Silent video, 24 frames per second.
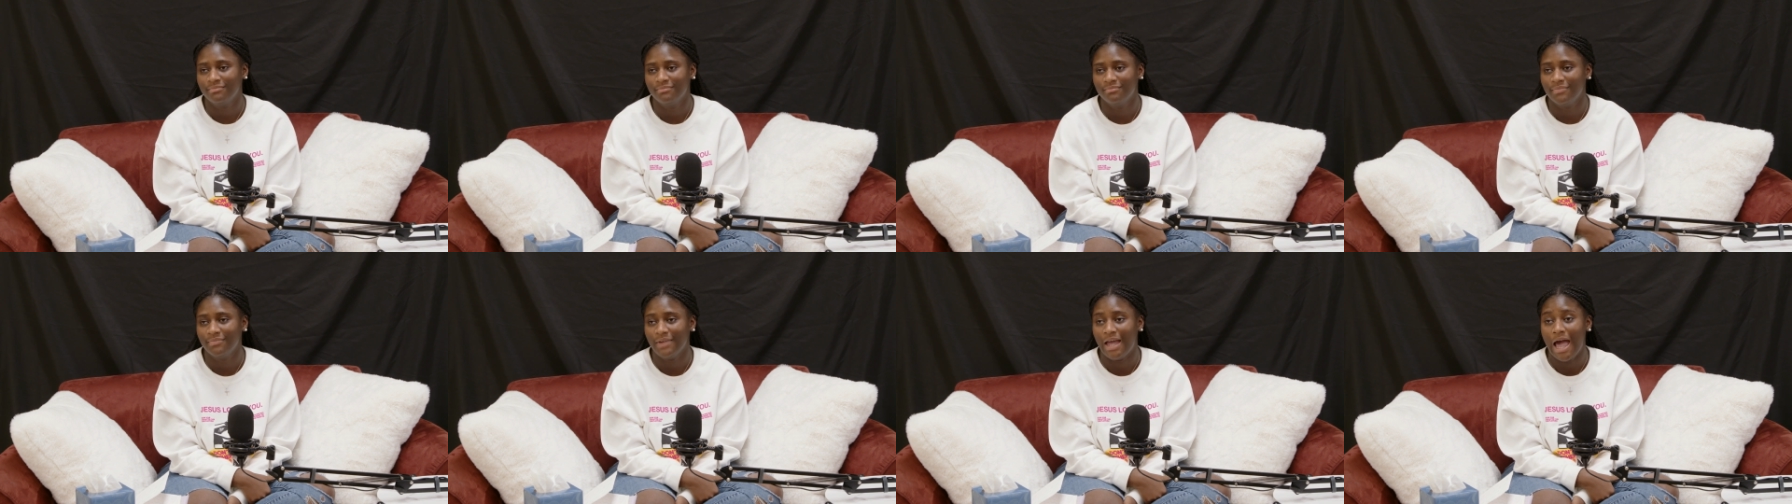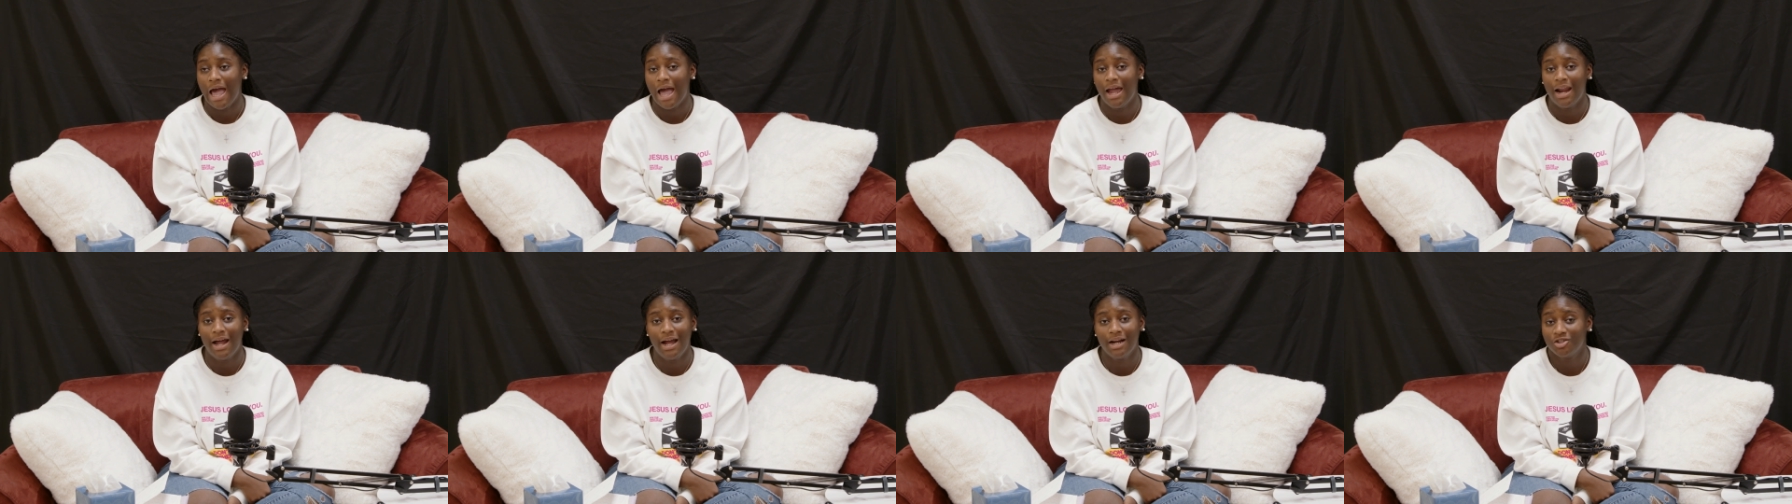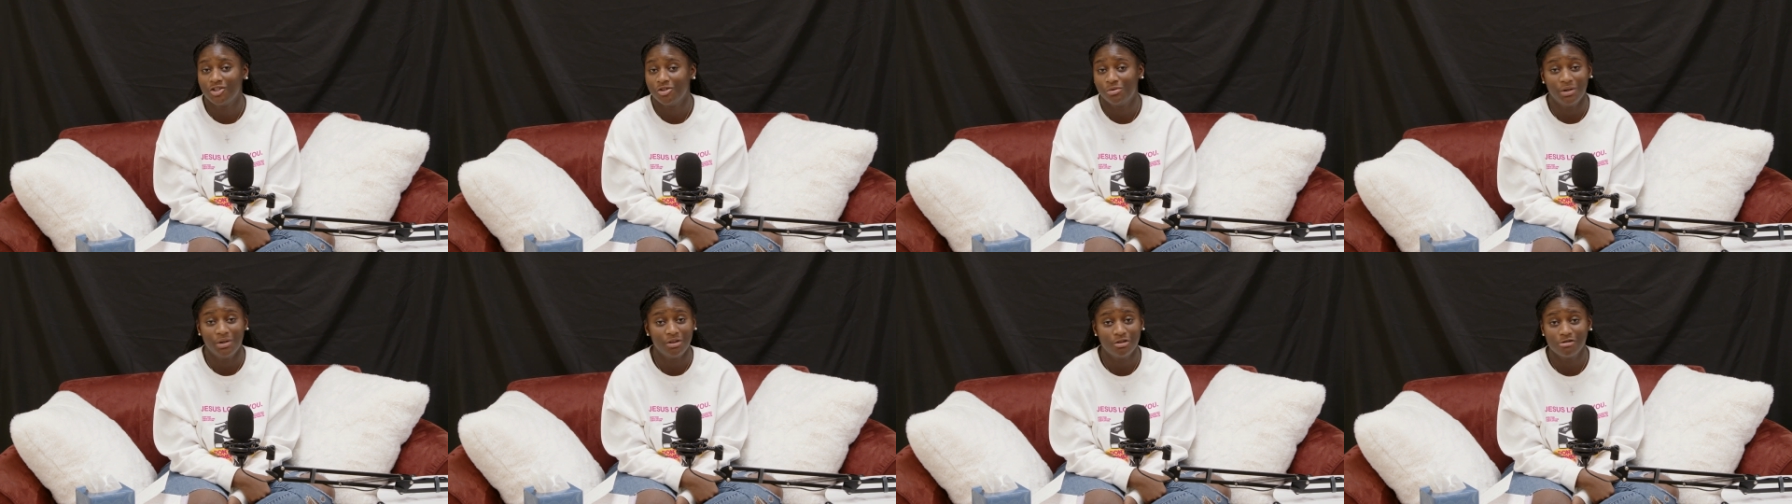And I actually
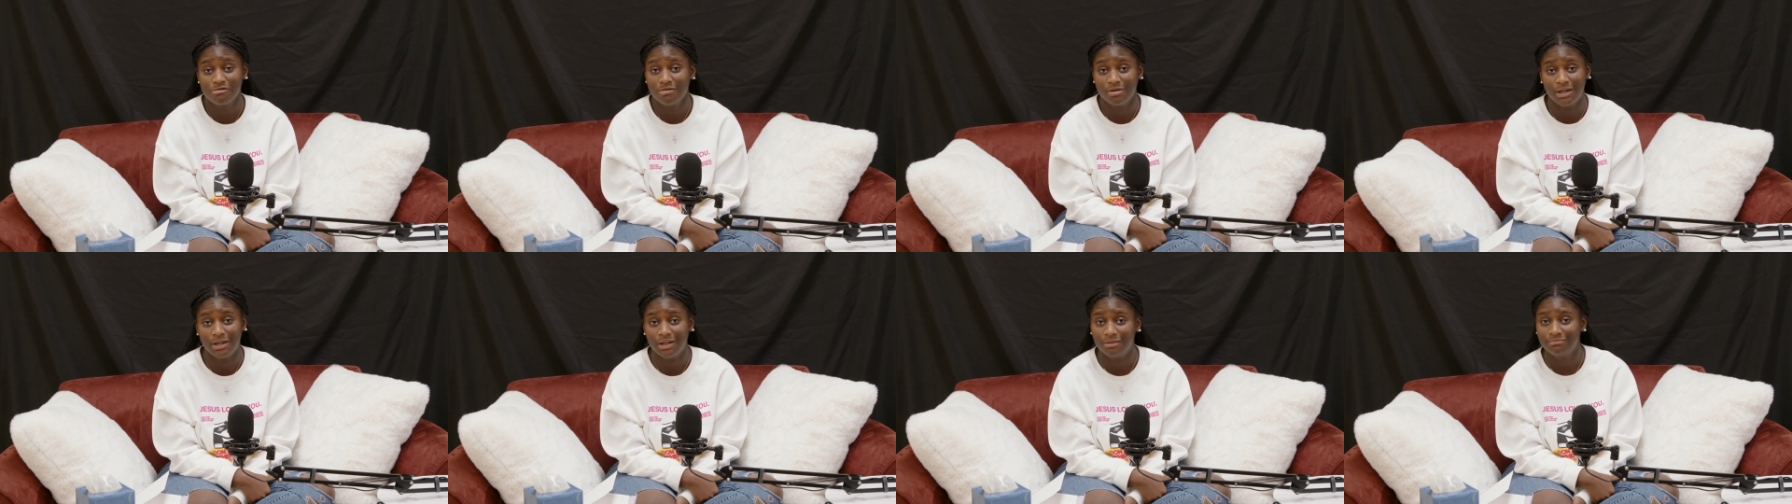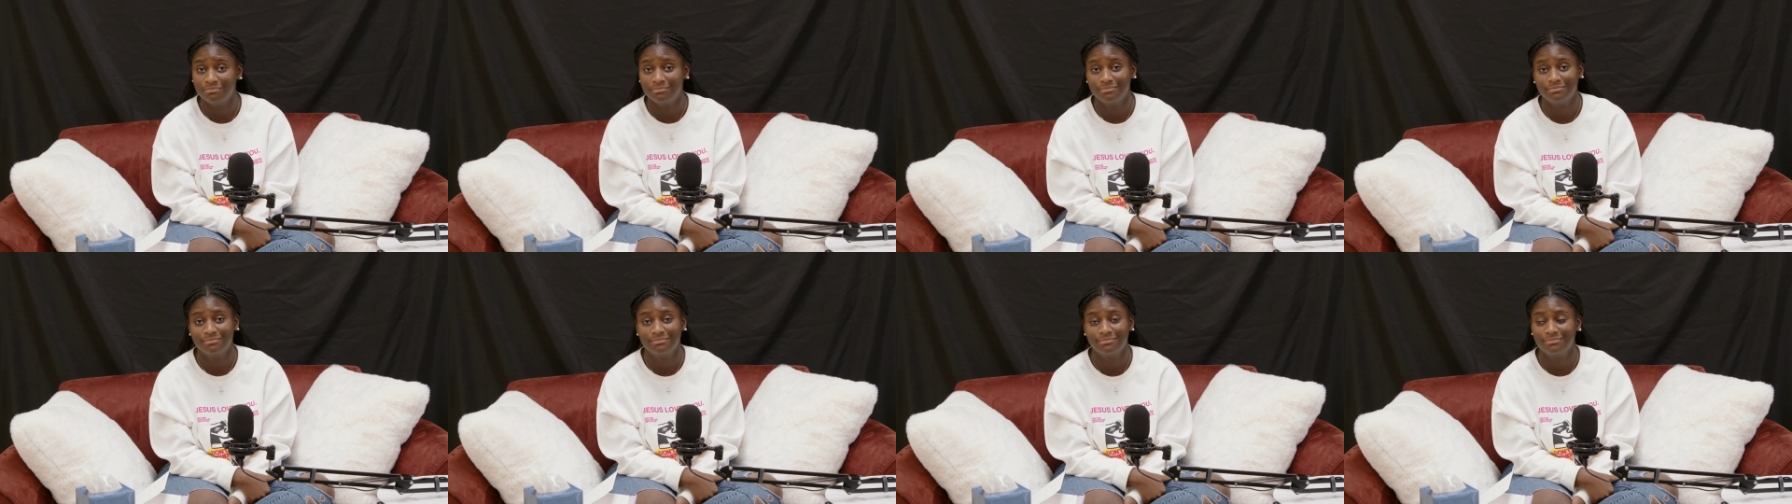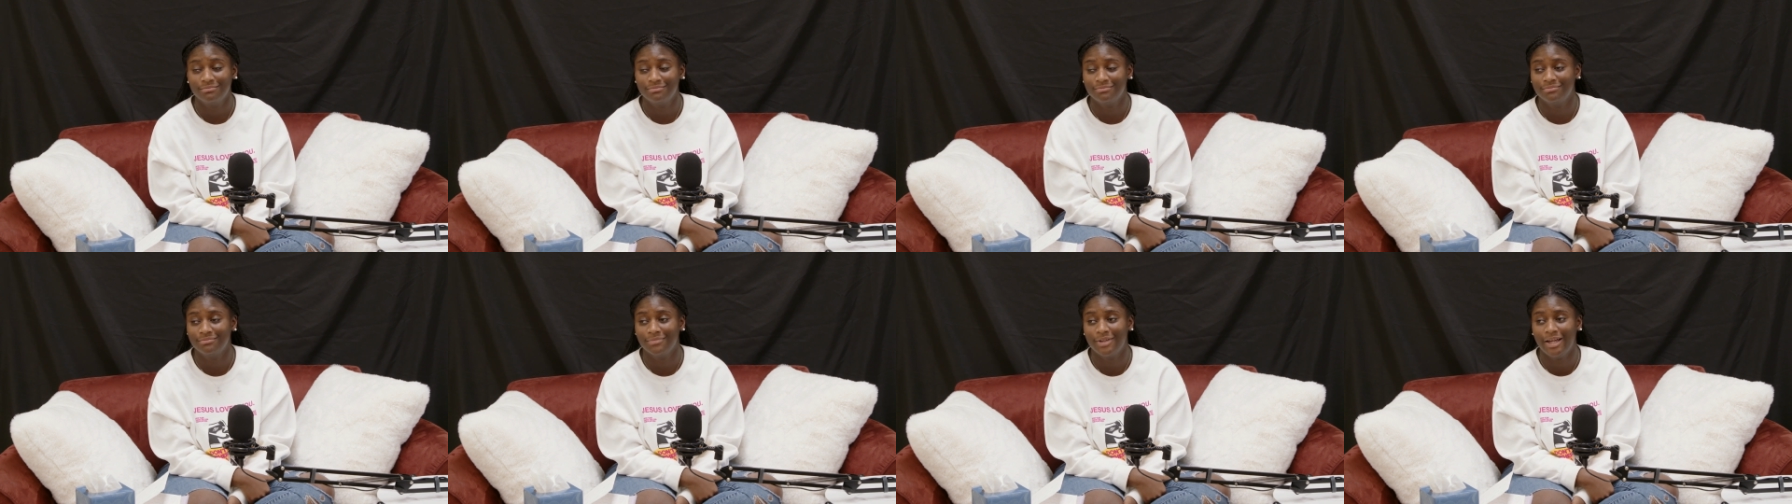went through with it.
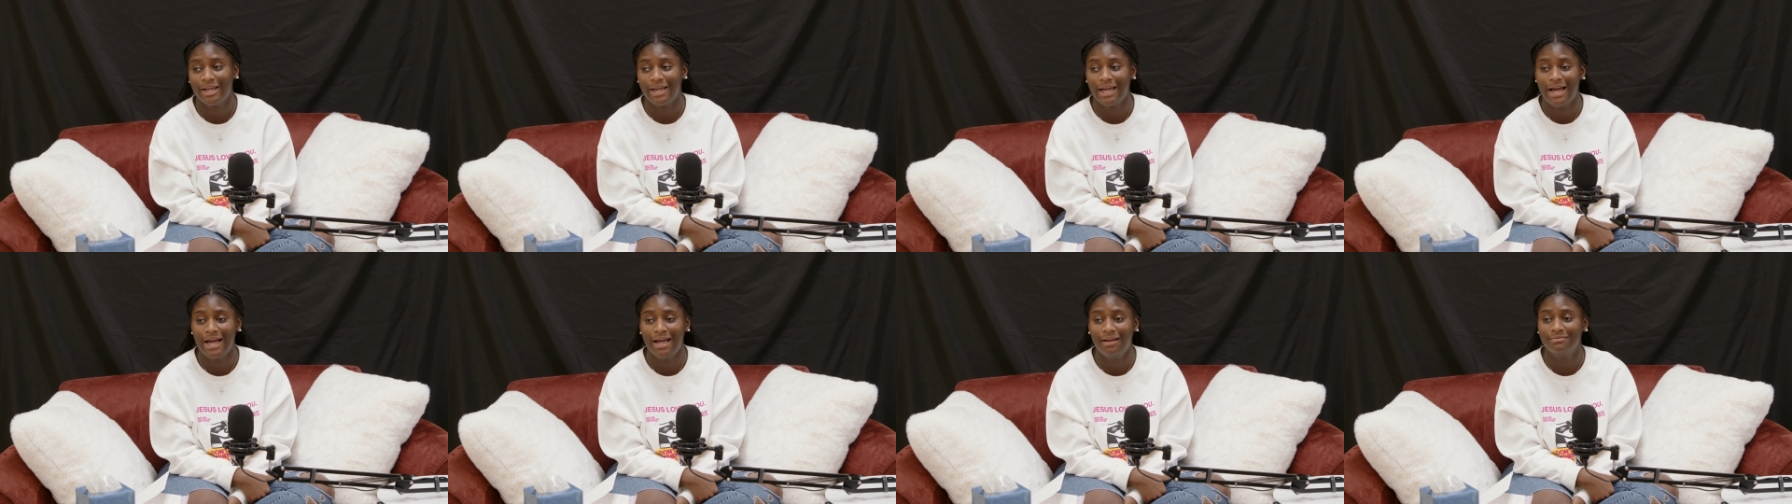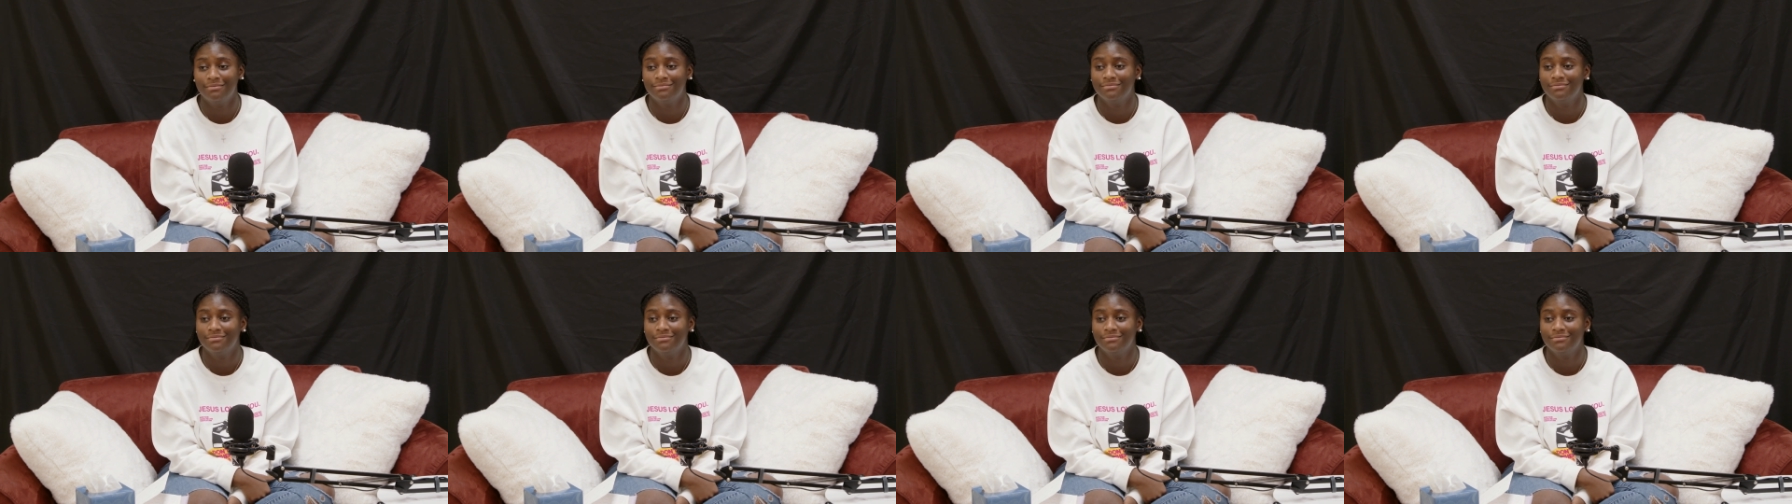Like, I